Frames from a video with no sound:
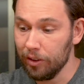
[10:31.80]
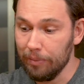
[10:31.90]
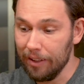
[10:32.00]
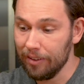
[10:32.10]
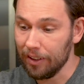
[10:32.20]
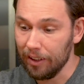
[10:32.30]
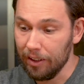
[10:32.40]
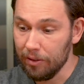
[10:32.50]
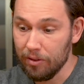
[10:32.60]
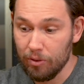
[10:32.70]

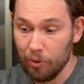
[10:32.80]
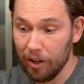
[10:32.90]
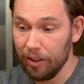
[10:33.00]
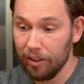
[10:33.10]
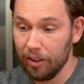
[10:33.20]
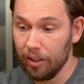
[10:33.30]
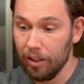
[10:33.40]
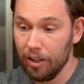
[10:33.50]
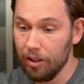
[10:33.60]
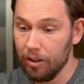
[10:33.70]
basically really
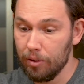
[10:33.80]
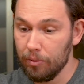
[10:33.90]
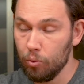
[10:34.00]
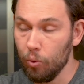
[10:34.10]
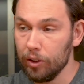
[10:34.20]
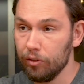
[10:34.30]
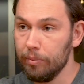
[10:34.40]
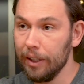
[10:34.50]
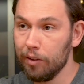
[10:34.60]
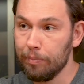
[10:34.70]
one of the
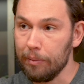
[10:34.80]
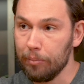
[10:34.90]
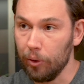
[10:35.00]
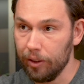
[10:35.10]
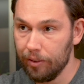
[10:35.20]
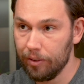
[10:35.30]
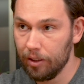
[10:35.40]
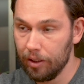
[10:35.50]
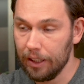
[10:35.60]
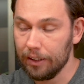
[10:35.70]
biggest pain points
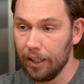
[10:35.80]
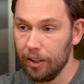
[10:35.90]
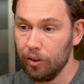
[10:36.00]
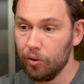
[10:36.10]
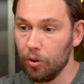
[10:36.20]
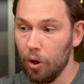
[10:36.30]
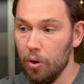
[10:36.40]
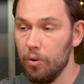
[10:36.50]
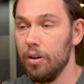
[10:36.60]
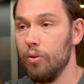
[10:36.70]
that I
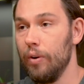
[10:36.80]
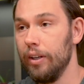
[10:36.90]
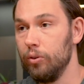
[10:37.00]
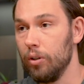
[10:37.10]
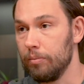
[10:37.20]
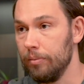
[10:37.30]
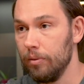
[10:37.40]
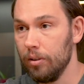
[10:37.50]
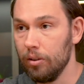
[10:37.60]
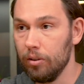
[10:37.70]
saw when you are
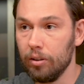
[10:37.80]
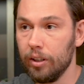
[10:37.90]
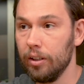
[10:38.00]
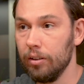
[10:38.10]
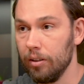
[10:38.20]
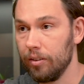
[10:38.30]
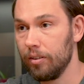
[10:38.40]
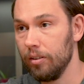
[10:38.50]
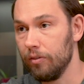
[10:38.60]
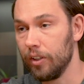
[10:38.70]

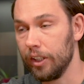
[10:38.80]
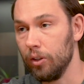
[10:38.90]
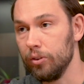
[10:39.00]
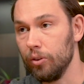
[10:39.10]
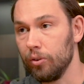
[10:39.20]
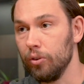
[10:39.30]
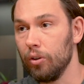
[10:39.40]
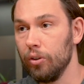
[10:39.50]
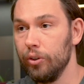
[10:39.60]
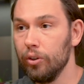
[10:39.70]
working on your
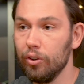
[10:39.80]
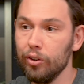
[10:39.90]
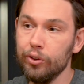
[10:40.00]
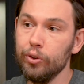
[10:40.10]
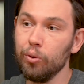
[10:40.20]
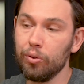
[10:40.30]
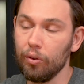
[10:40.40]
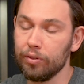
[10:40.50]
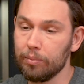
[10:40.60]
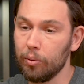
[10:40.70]
new
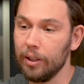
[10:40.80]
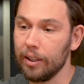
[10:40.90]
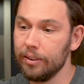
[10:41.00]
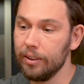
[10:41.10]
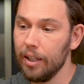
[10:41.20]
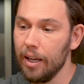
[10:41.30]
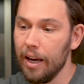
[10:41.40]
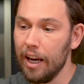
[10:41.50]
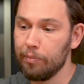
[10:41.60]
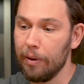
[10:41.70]
software product,
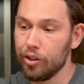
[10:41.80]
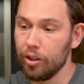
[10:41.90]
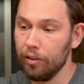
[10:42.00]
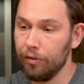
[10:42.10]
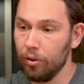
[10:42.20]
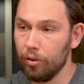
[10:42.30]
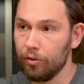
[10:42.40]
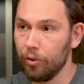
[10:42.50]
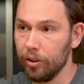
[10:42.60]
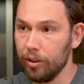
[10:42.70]
especially for
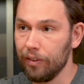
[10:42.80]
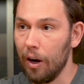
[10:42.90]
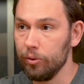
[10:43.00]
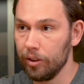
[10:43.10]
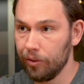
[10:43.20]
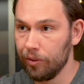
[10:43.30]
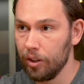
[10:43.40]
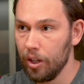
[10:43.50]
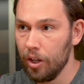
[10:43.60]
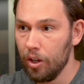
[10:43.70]
the founders
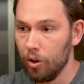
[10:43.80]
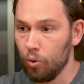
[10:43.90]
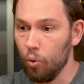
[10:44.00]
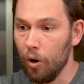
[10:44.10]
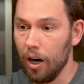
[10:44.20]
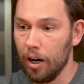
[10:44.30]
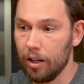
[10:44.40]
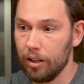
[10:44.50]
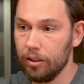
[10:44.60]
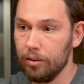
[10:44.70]
who
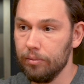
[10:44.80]
are